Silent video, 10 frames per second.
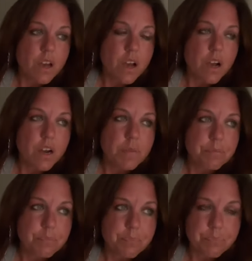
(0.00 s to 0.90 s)

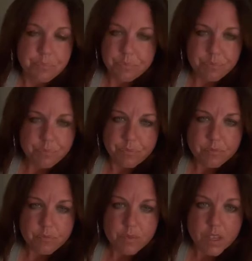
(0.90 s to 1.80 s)

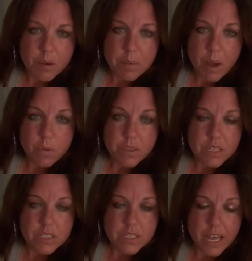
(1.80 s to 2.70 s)
about
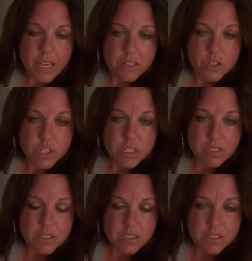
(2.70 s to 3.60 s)
this, that
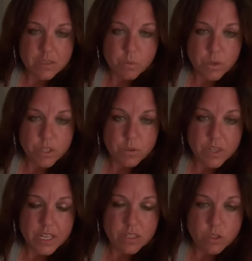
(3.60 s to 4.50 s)
Jesus, when you
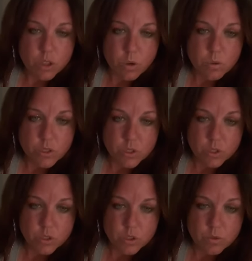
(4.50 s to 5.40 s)
get closer
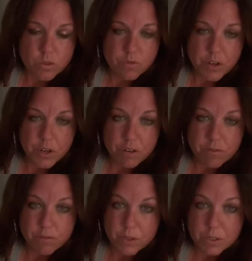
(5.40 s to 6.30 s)
to the very
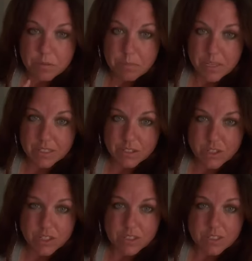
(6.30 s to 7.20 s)
first
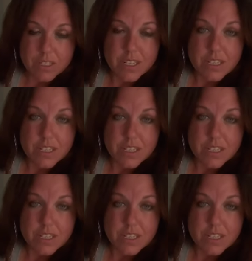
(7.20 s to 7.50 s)
messages,